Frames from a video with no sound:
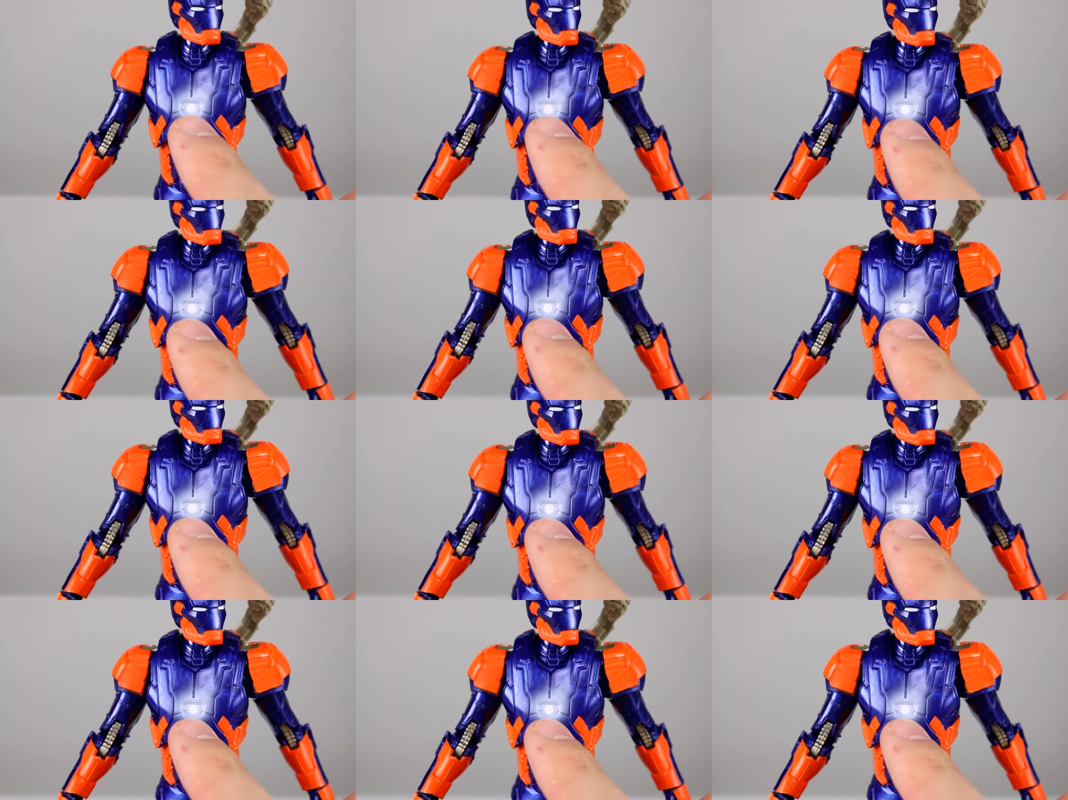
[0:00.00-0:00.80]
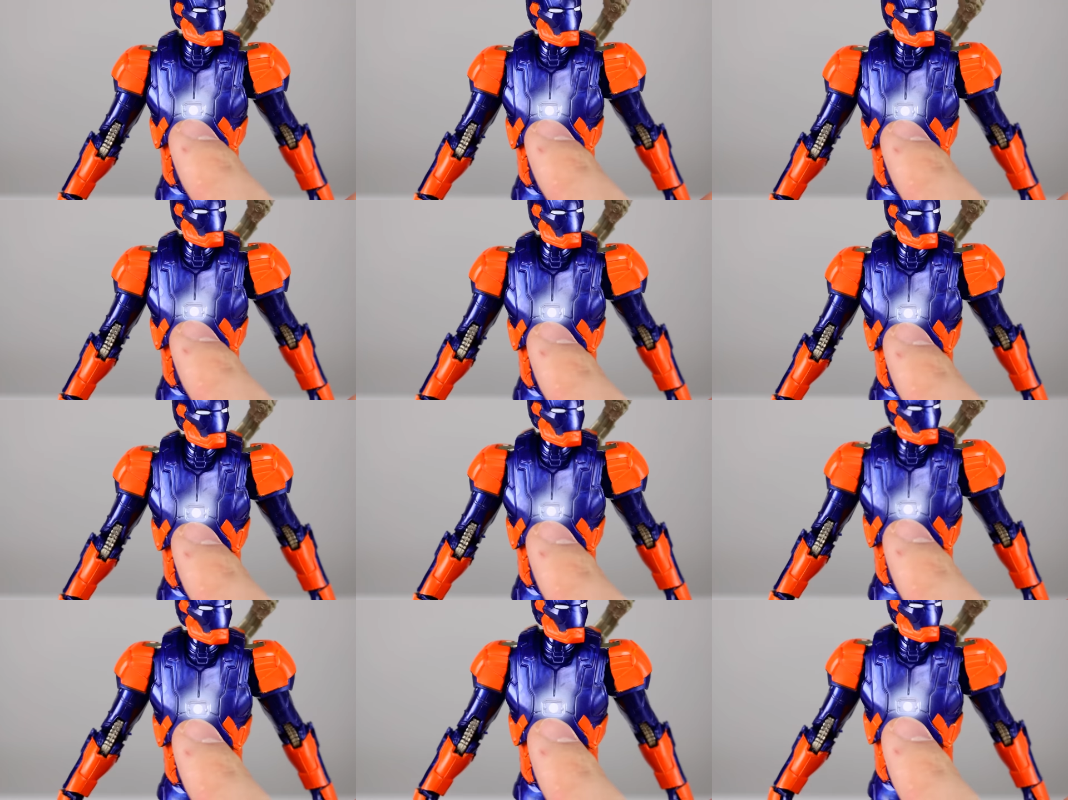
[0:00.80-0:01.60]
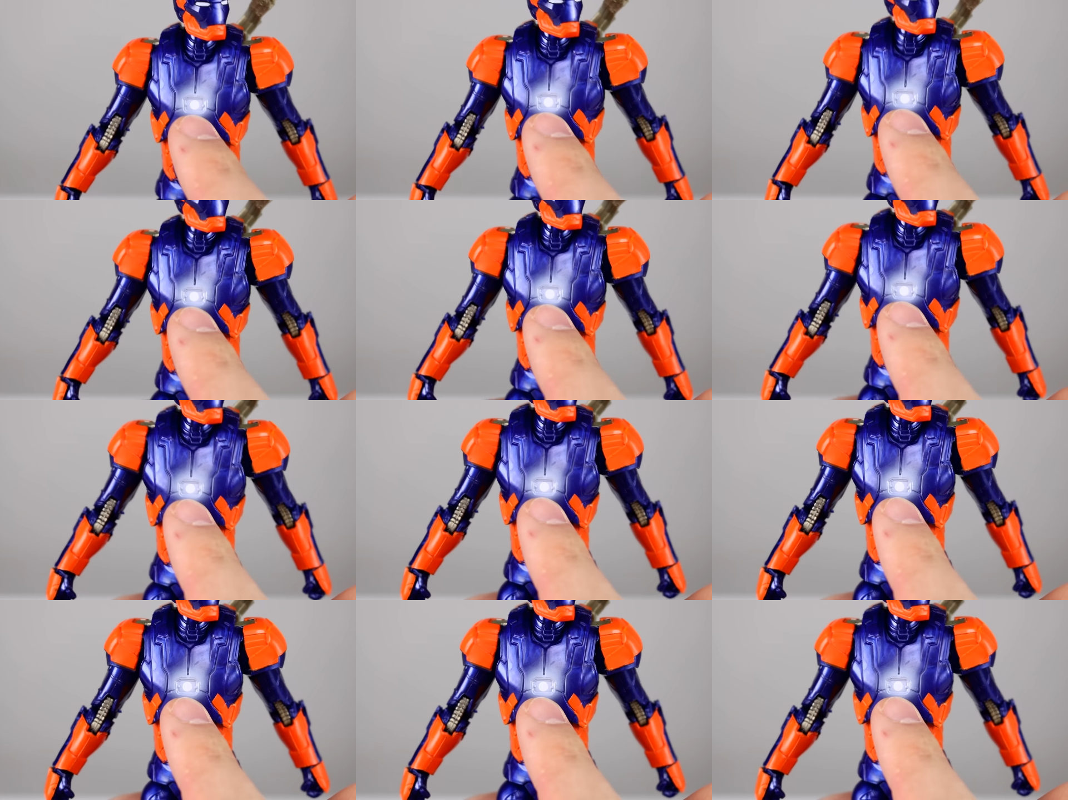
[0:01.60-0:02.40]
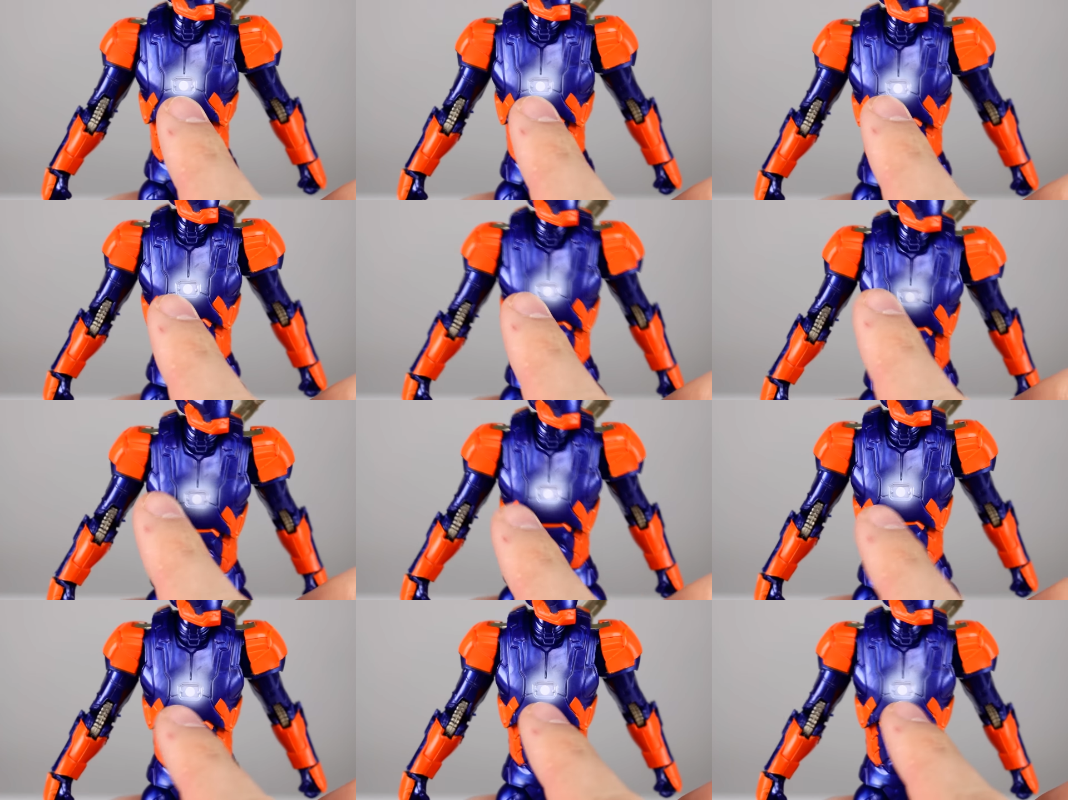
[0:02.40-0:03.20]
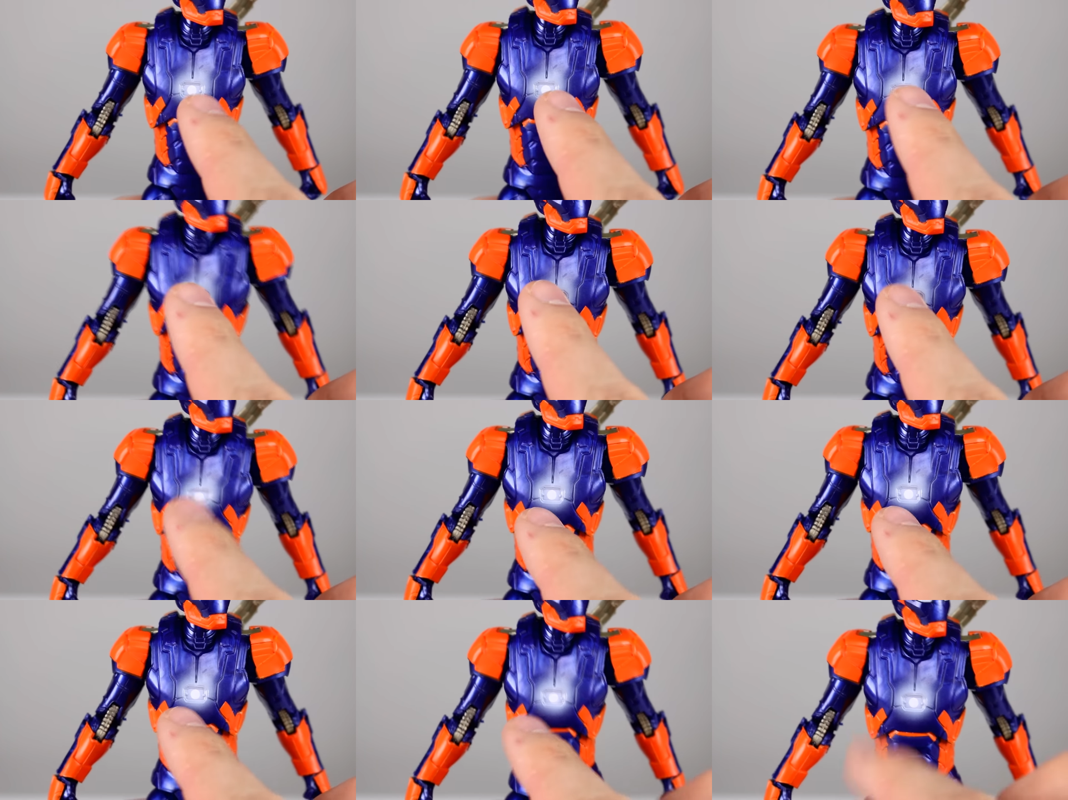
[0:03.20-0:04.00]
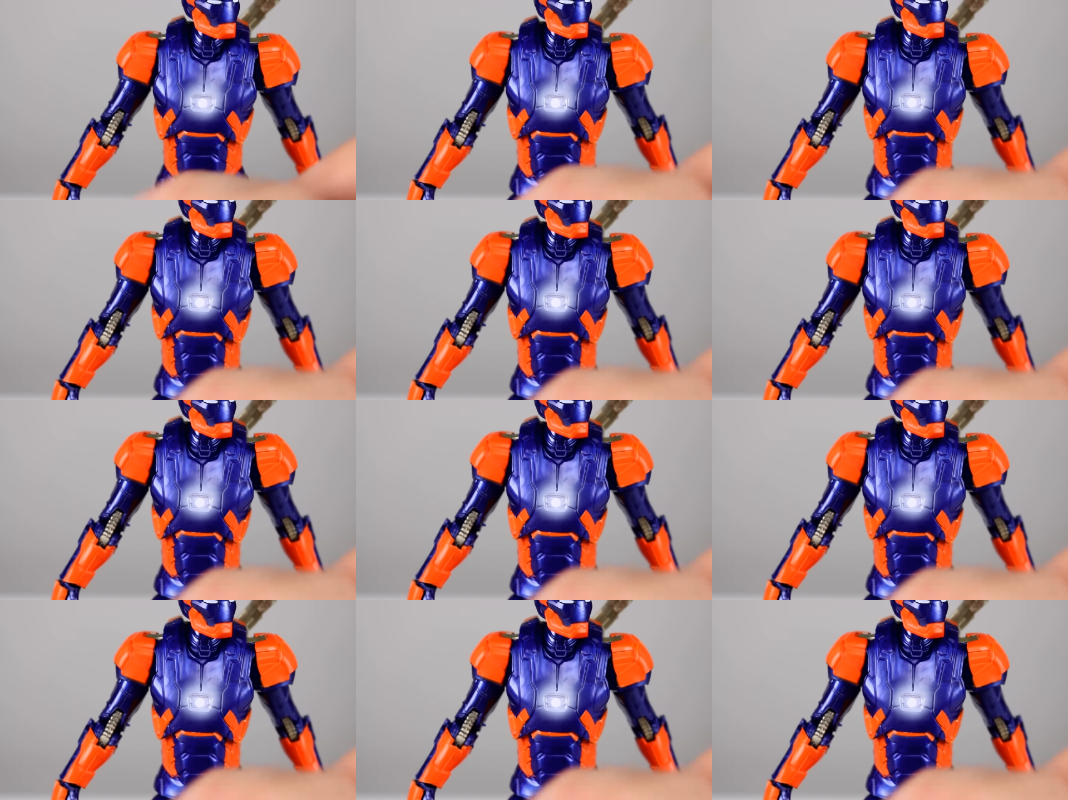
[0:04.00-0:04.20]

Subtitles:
[unreadable: no face in view]